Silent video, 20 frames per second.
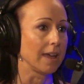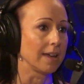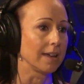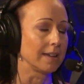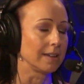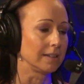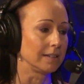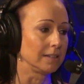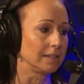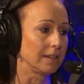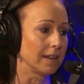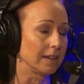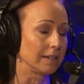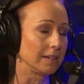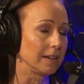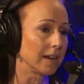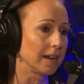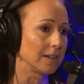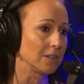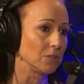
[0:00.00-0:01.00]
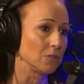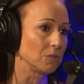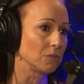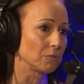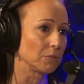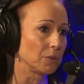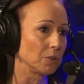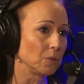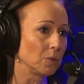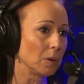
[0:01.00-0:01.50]
and guide you
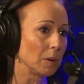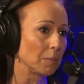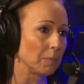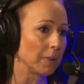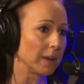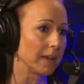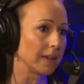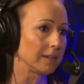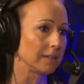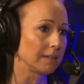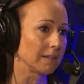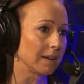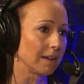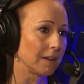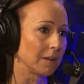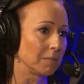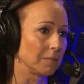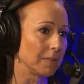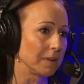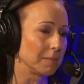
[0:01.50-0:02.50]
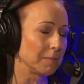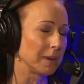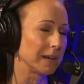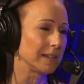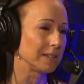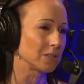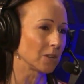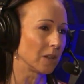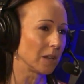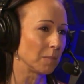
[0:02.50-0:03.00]
through. But
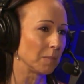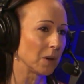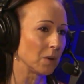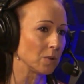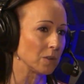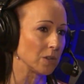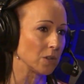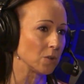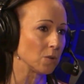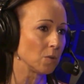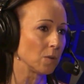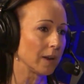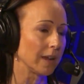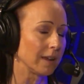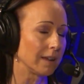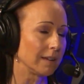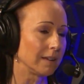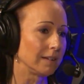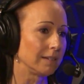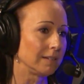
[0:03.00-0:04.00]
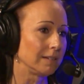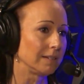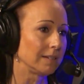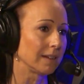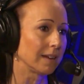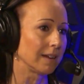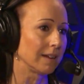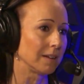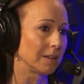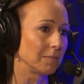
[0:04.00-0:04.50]
it's all about you and
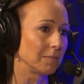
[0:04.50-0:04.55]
